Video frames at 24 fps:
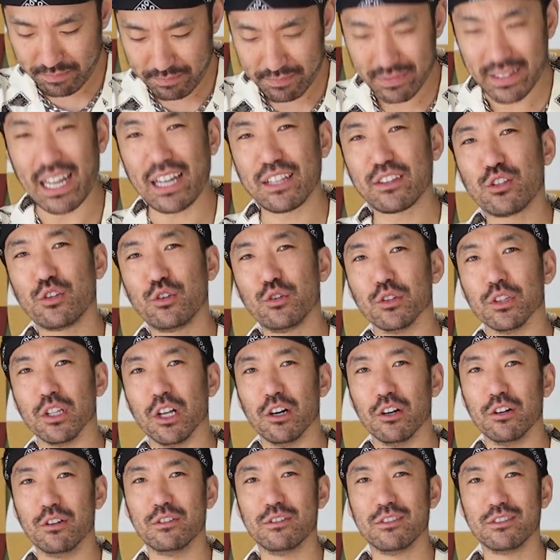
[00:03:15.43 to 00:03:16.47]
But not too
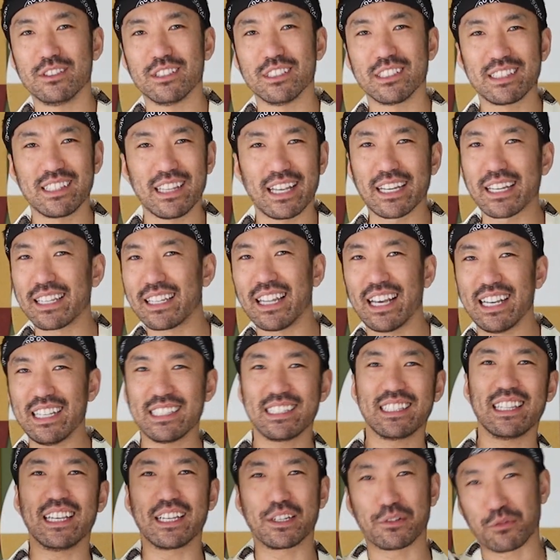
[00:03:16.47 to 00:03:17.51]
low, just like a
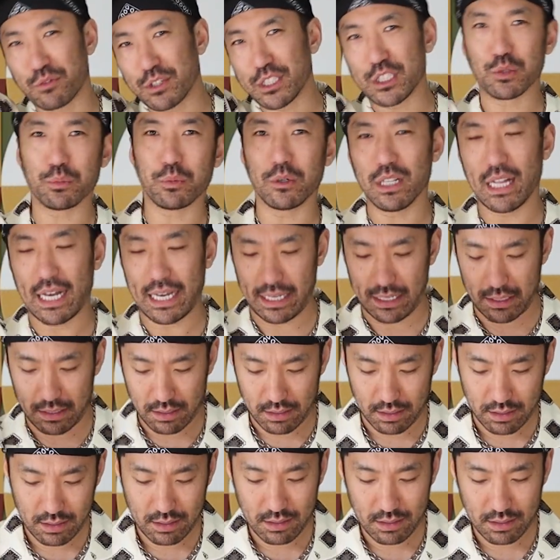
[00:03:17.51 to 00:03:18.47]
nice, like reachable height.